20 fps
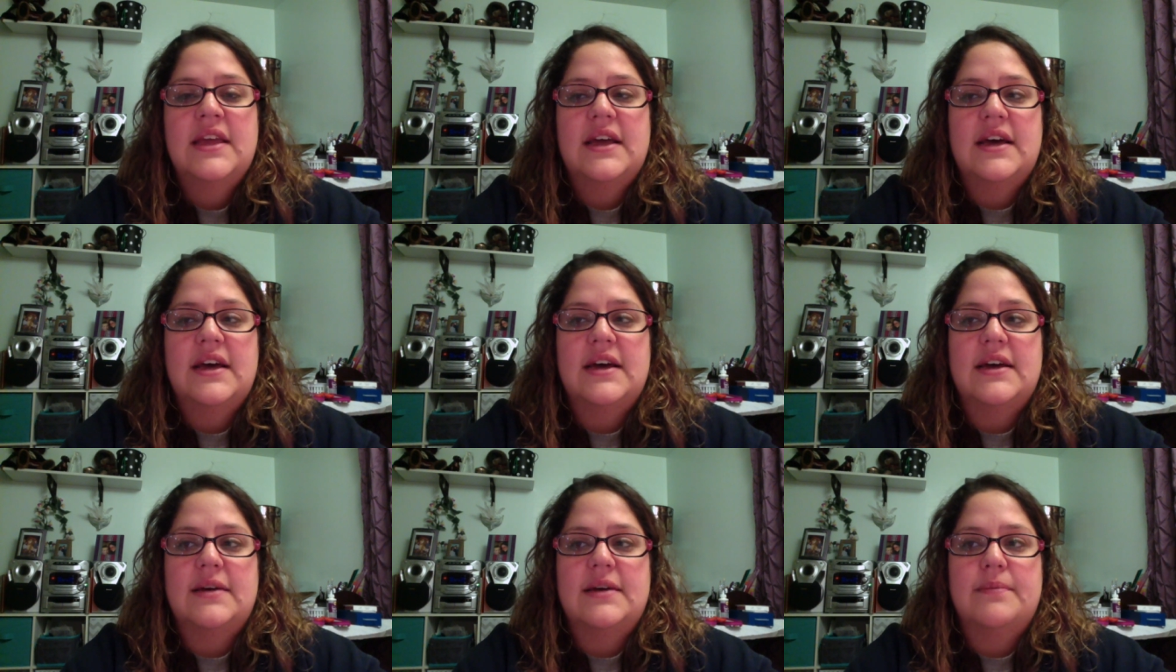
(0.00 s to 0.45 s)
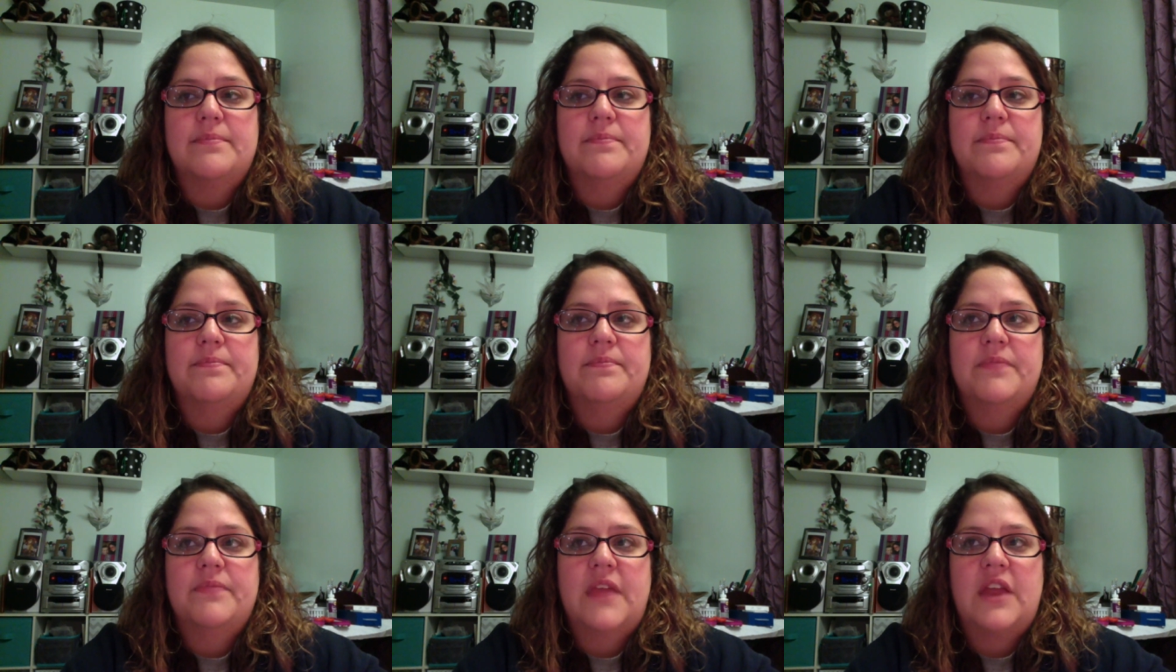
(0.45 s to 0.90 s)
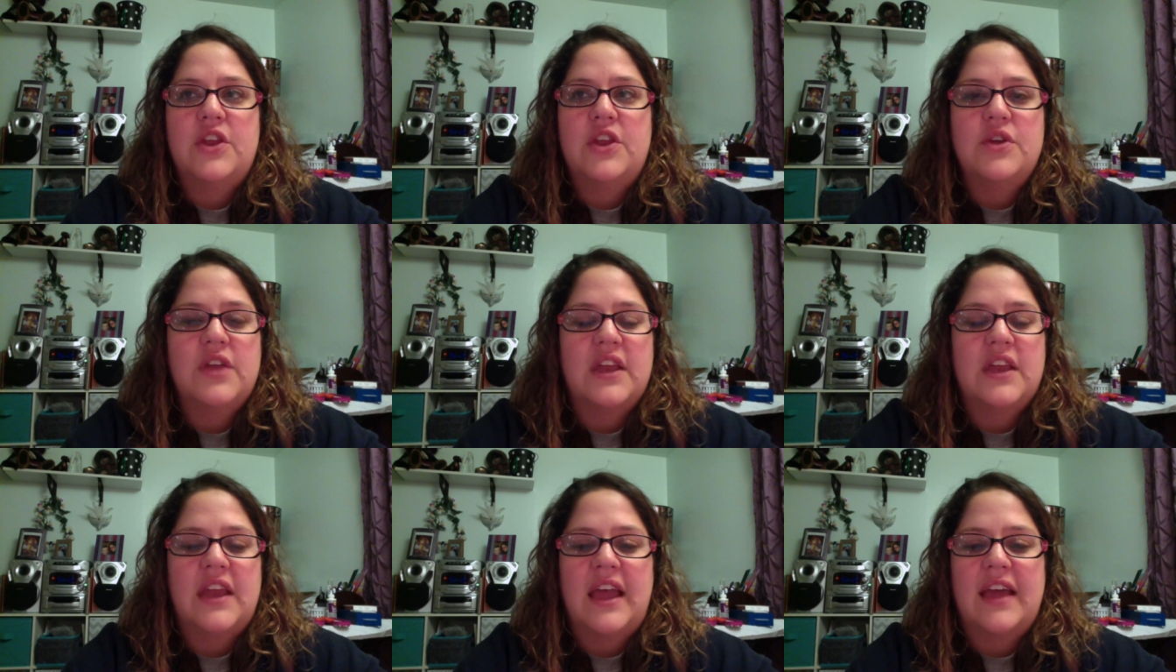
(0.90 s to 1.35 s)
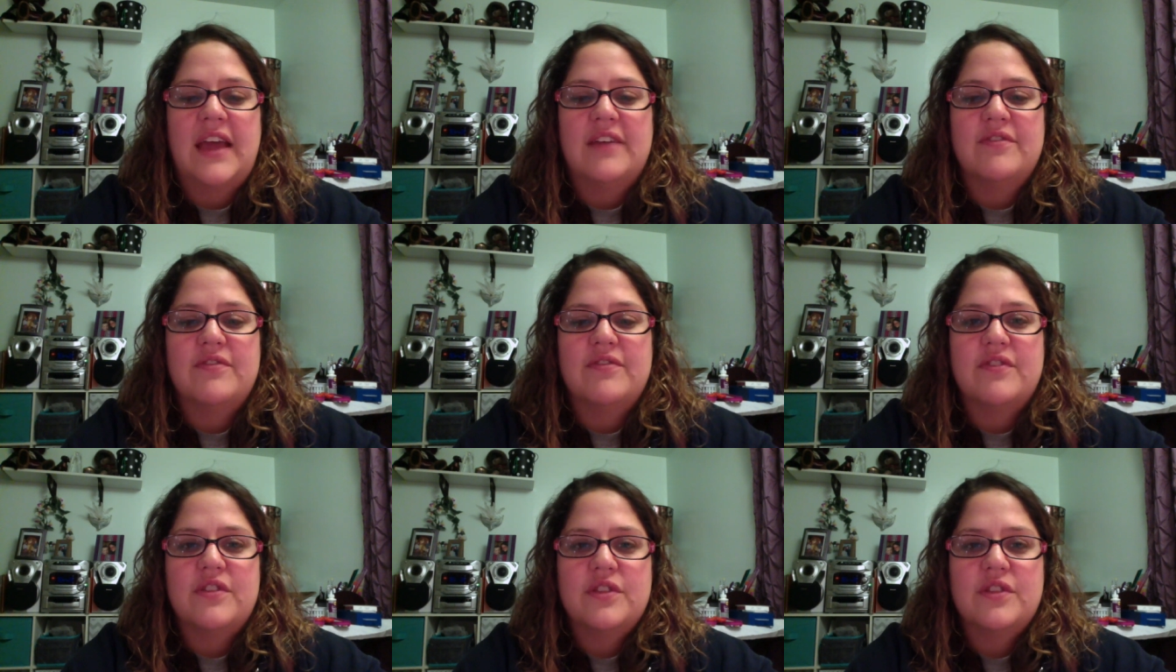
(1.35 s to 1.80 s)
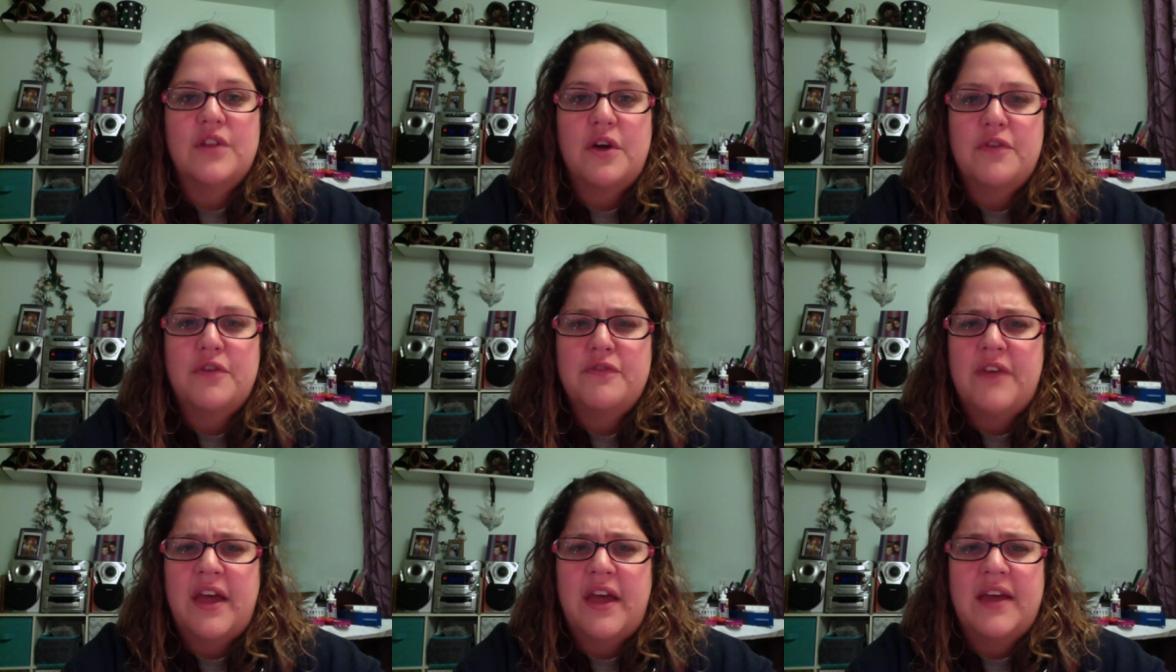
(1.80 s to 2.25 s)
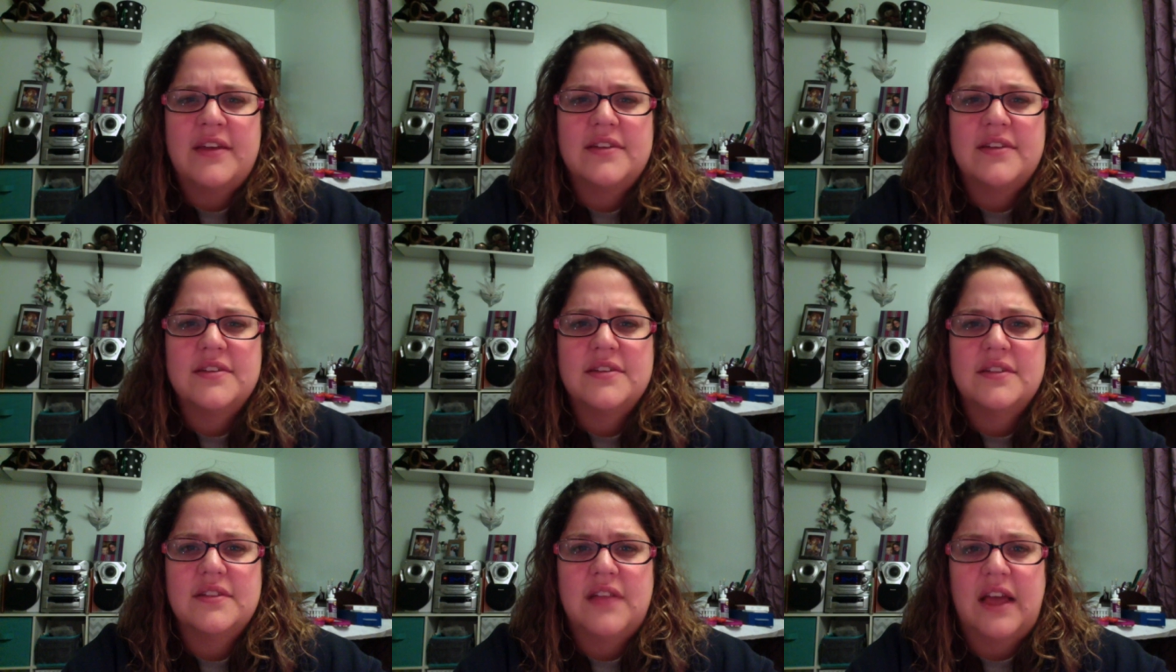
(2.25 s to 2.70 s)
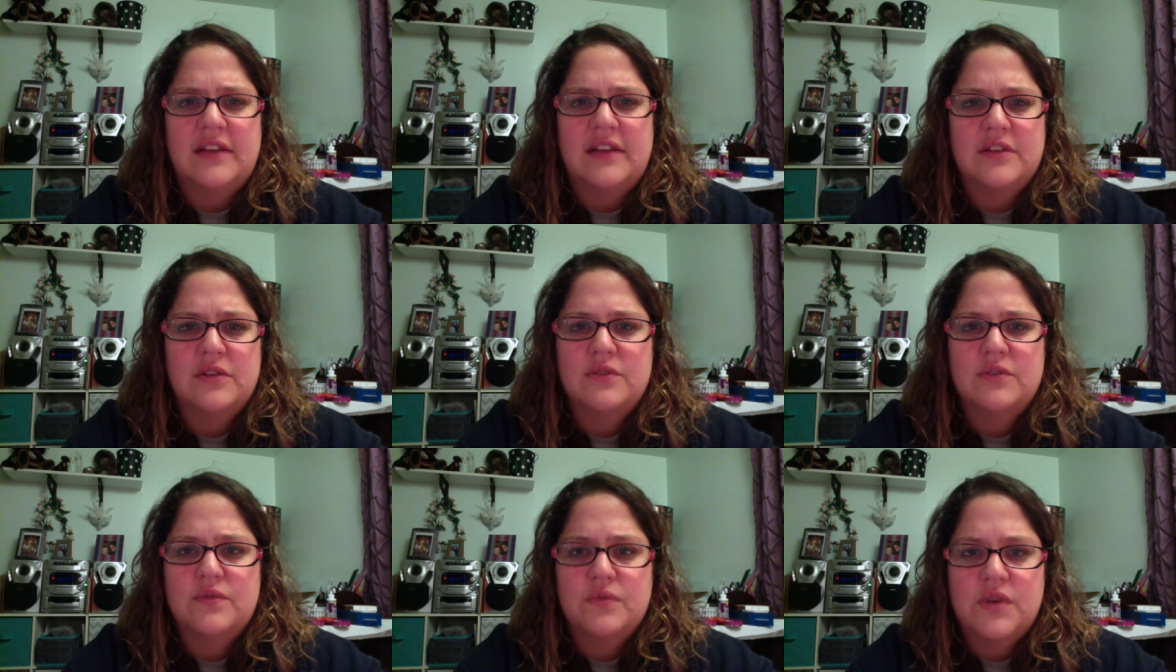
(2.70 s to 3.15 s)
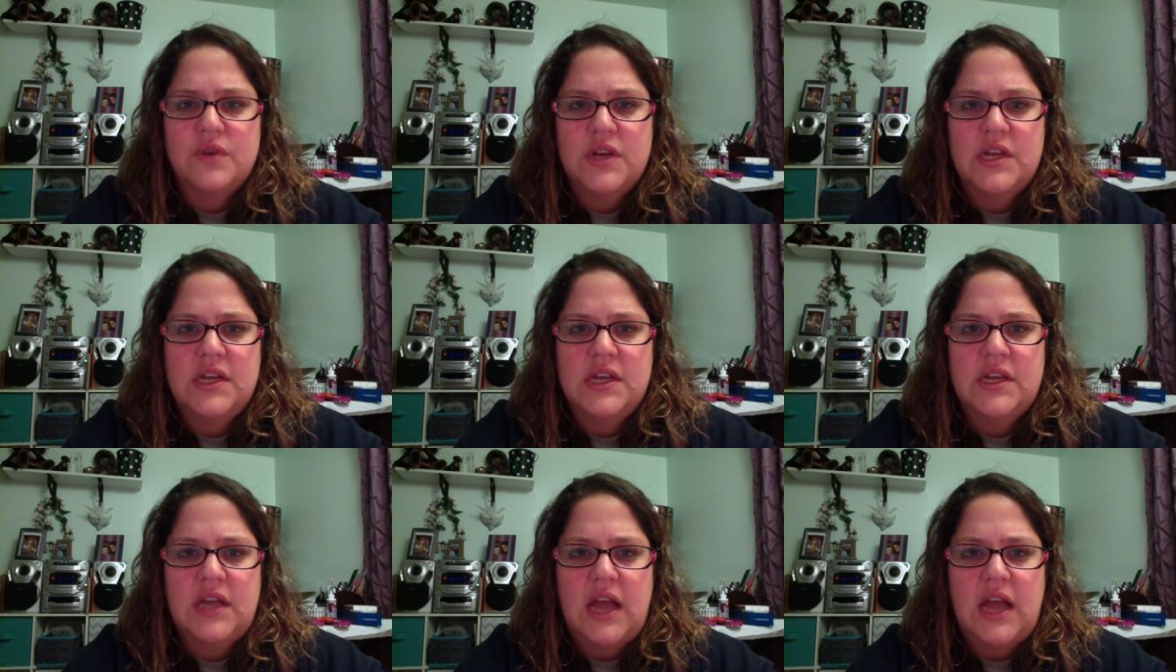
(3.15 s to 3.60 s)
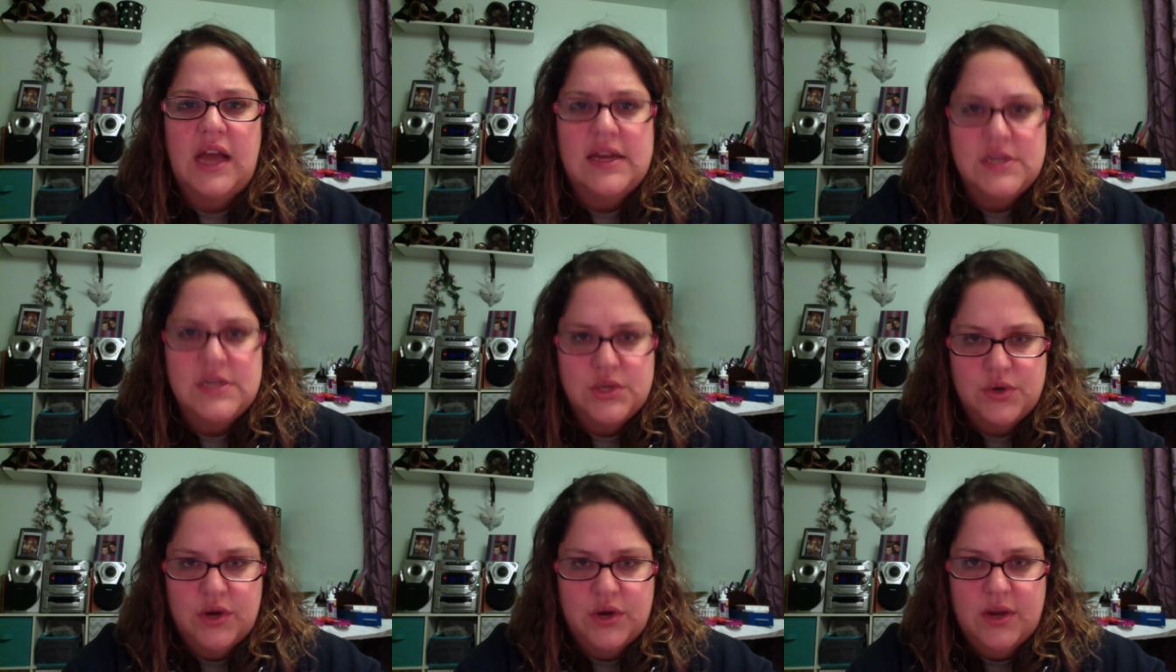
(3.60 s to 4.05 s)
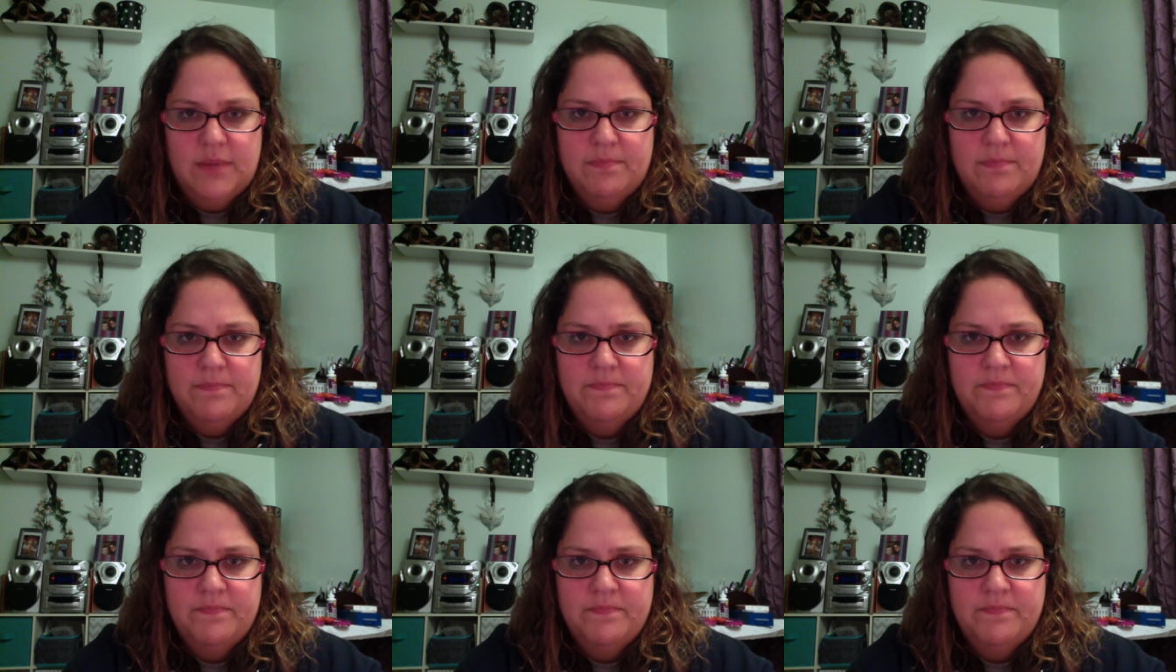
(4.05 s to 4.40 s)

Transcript: And you can have low-fat, lactose-free ice cream.